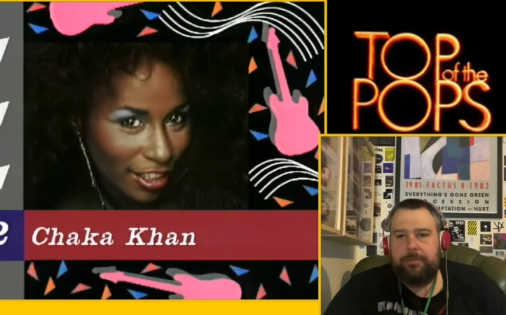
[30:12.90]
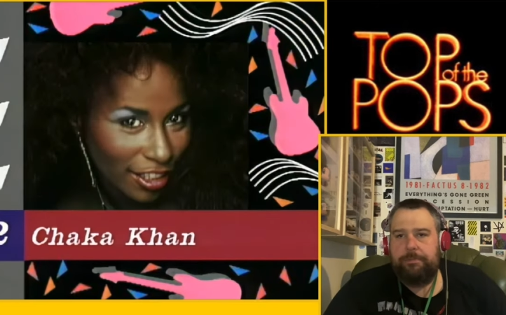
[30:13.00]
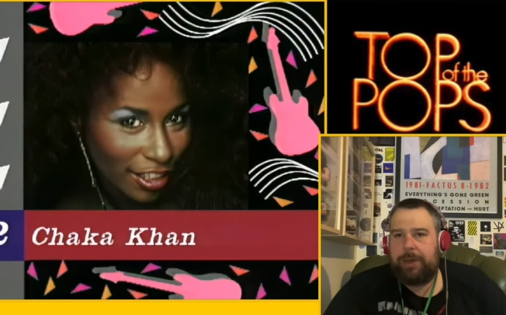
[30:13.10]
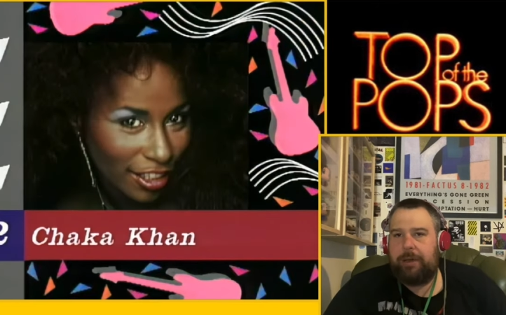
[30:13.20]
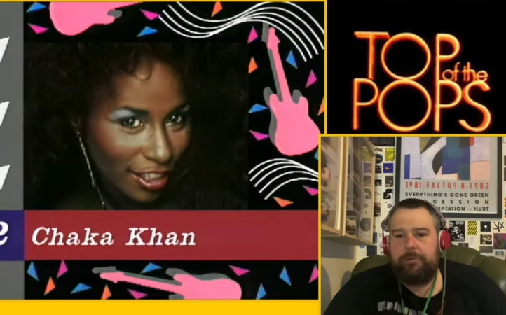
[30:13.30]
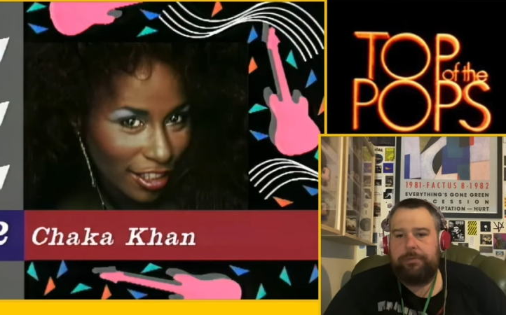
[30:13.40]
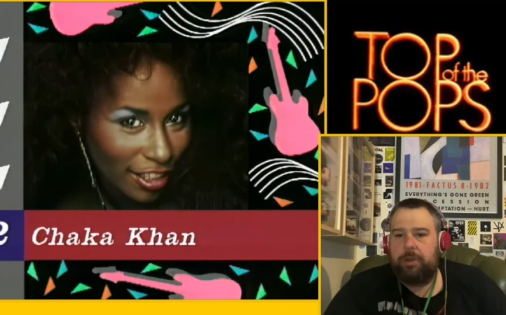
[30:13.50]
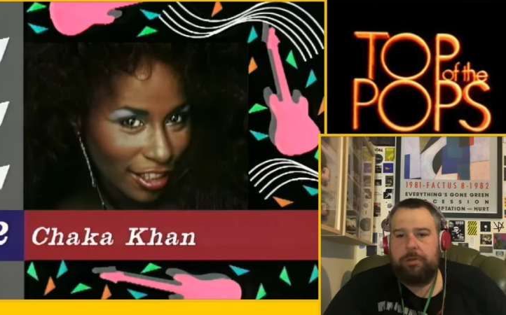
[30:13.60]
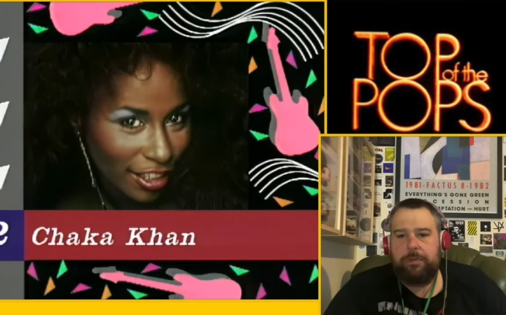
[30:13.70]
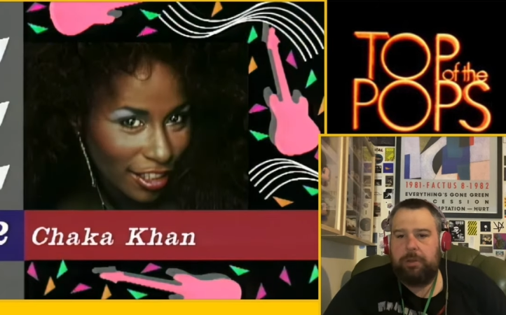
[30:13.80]
Speaker 1: Power of
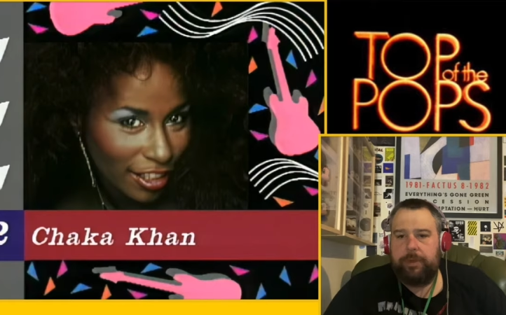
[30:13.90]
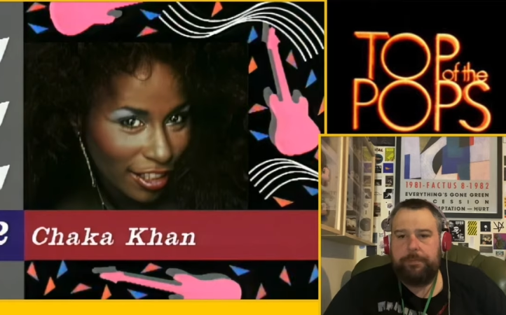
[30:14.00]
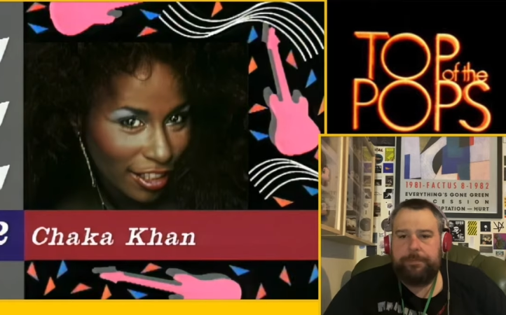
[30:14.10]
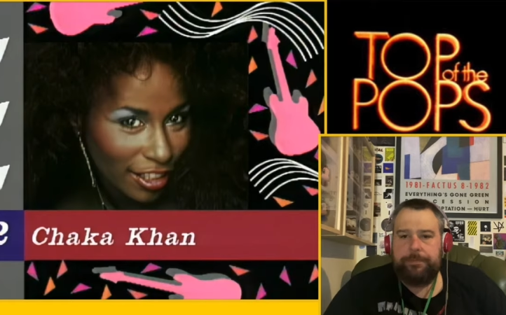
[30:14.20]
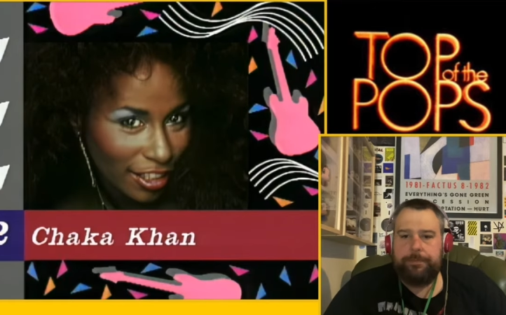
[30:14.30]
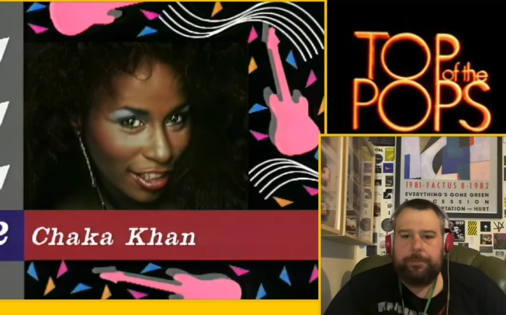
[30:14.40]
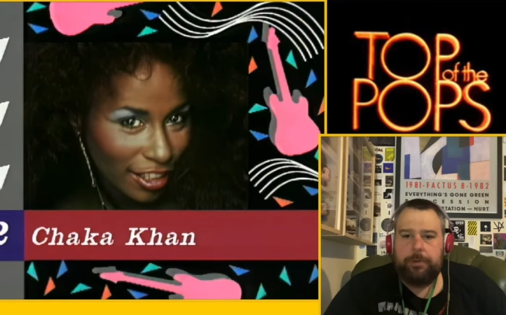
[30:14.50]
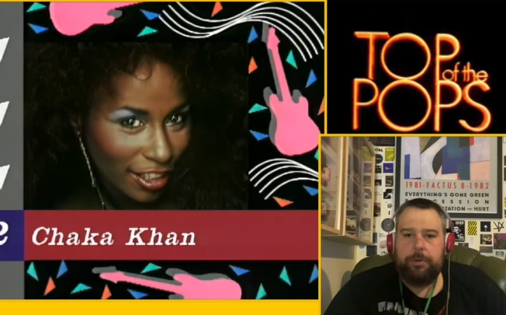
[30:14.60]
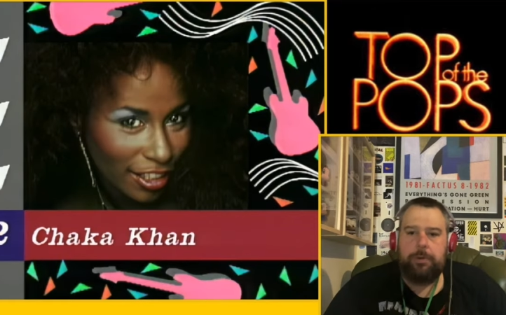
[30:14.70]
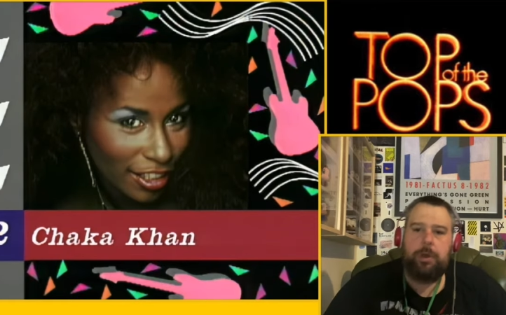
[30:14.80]
Love, love it.
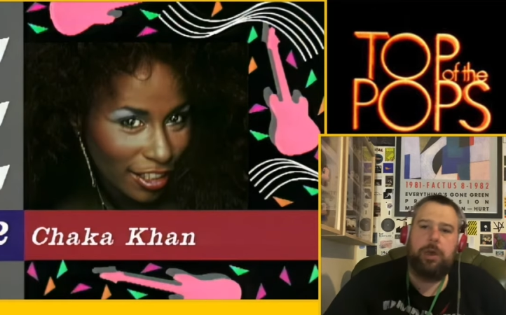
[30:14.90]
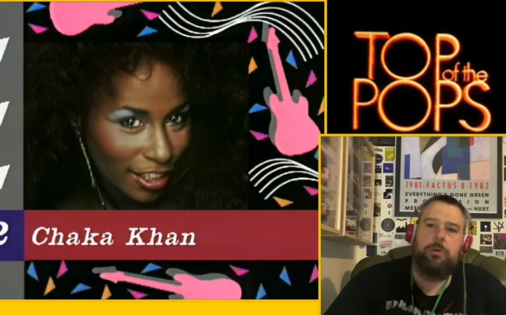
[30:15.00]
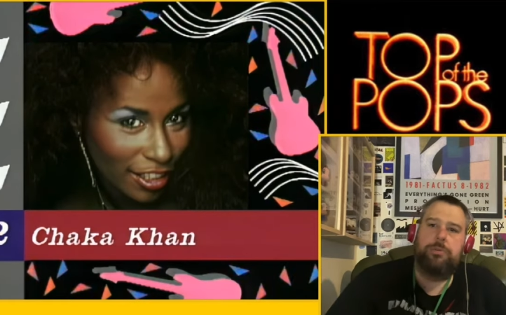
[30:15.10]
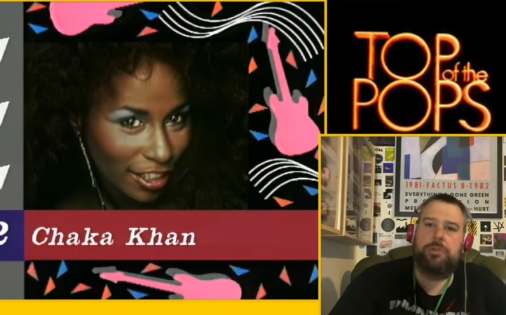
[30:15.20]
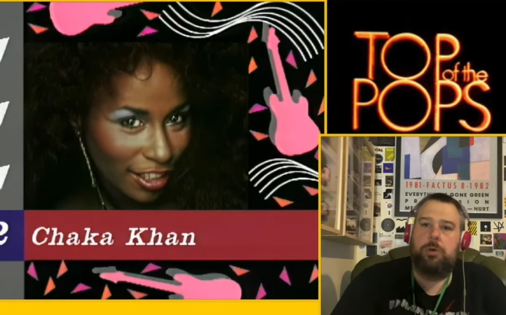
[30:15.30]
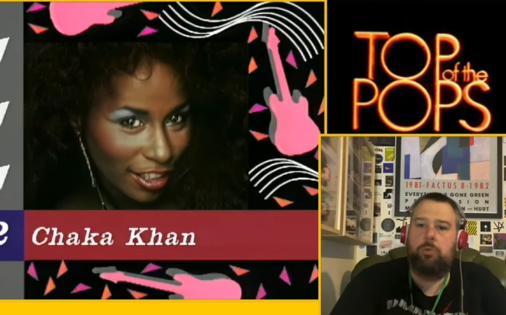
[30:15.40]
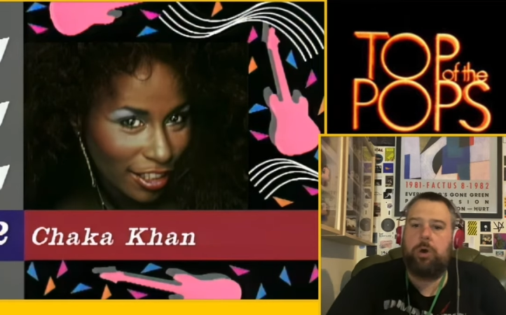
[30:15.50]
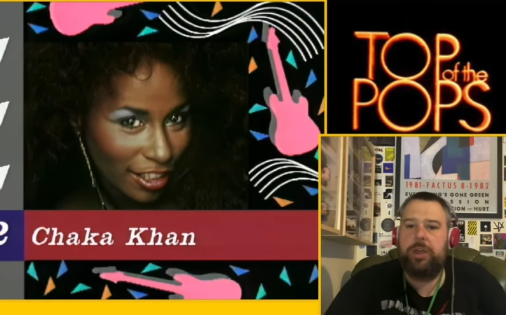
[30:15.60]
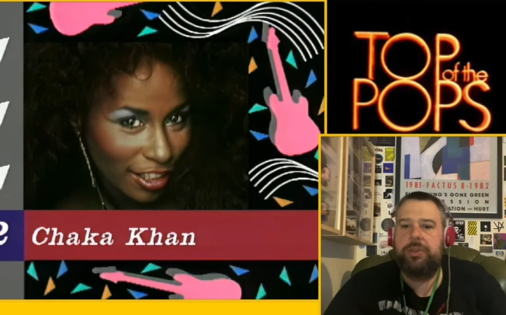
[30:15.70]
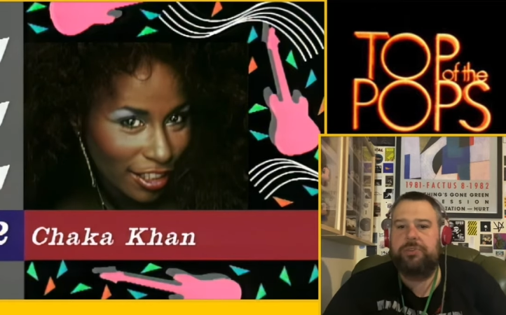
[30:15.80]
Right, so
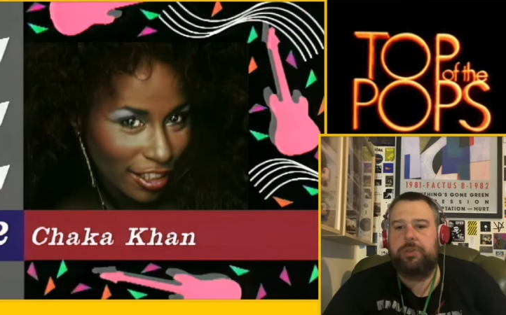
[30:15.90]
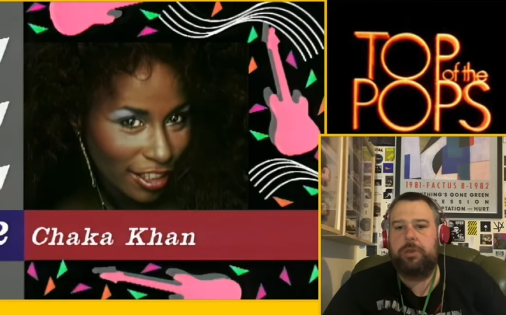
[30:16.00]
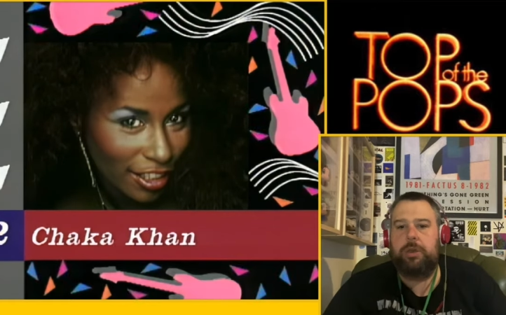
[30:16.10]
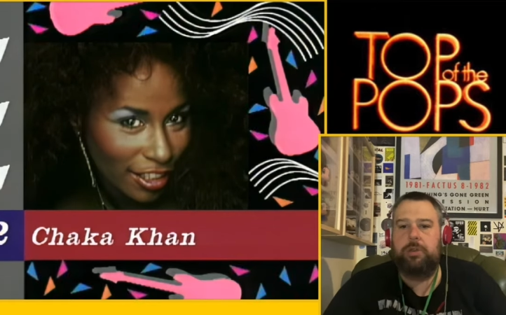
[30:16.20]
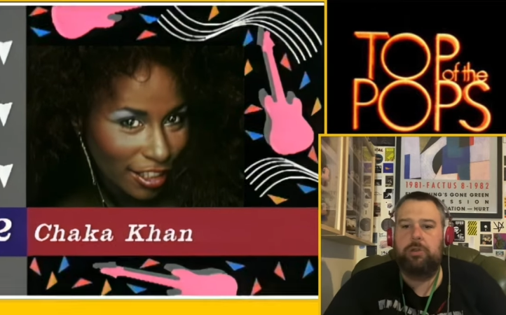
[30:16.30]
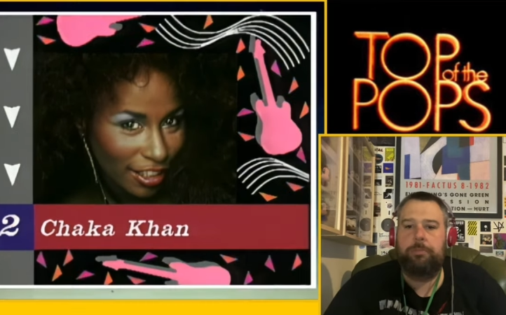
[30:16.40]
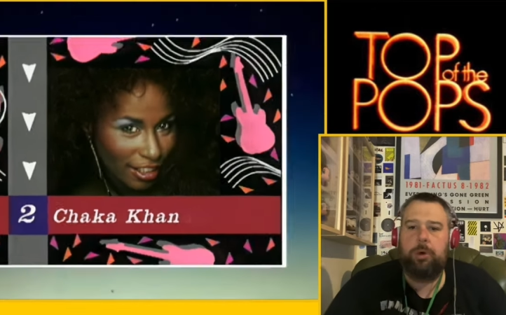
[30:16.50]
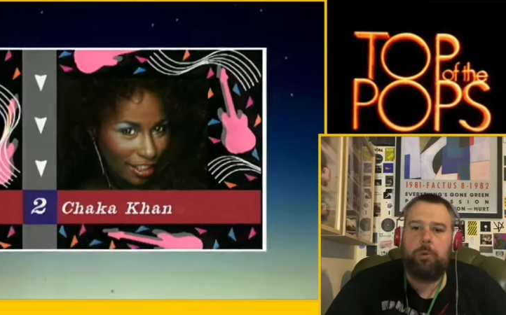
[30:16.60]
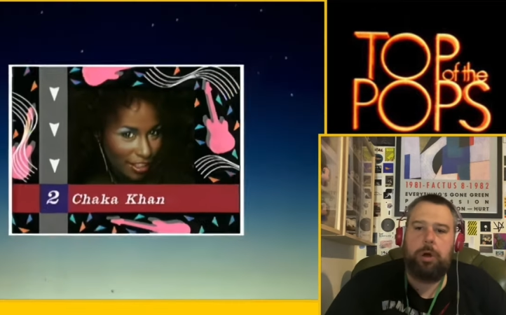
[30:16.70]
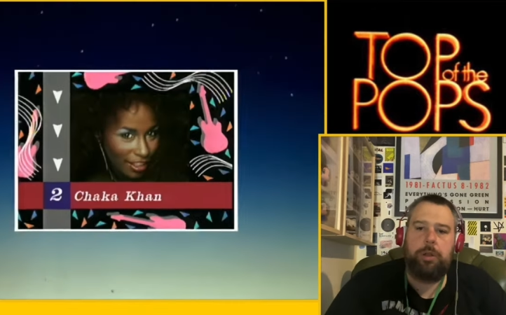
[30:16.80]
what is at
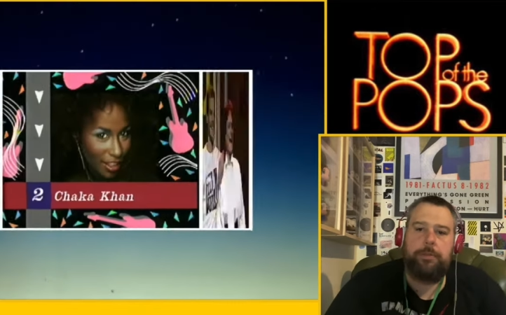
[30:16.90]
number one?